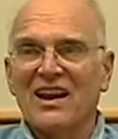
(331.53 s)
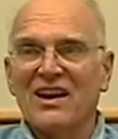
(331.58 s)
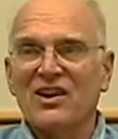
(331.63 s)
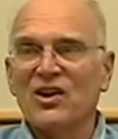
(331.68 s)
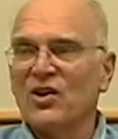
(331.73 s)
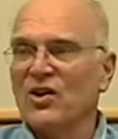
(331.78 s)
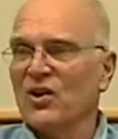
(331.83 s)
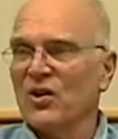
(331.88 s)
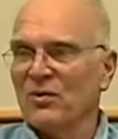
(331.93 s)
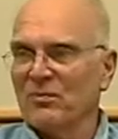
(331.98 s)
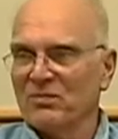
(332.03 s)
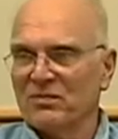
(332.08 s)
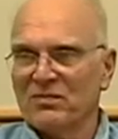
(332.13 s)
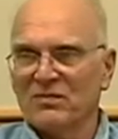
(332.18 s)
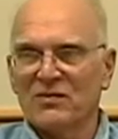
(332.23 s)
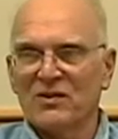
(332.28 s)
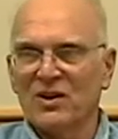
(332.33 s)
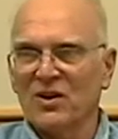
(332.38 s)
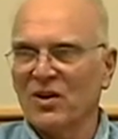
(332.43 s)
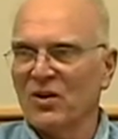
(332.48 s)
No, no,
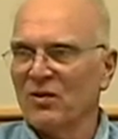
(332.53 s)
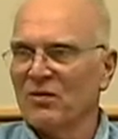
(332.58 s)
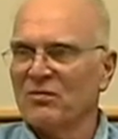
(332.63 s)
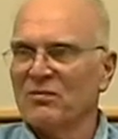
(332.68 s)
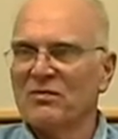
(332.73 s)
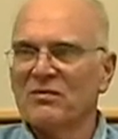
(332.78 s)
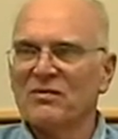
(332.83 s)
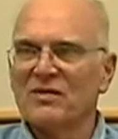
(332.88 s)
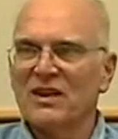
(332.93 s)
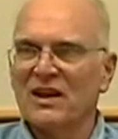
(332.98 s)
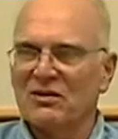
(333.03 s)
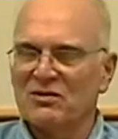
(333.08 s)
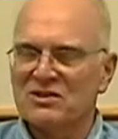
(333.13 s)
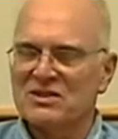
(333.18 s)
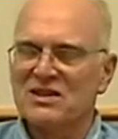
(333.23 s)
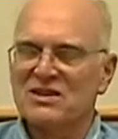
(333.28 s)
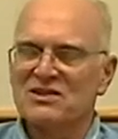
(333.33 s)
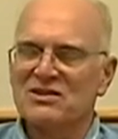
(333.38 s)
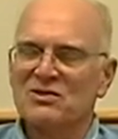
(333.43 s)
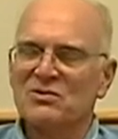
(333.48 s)
no. Nationwide. That was
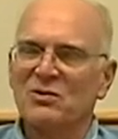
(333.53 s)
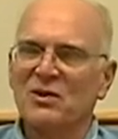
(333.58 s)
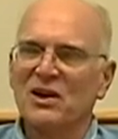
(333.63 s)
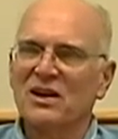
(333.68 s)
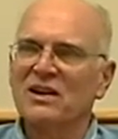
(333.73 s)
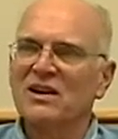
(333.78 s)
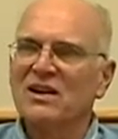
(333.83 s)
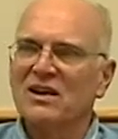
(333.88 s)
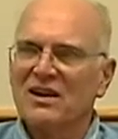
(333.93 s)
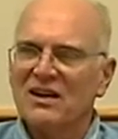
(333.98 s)
nationwide.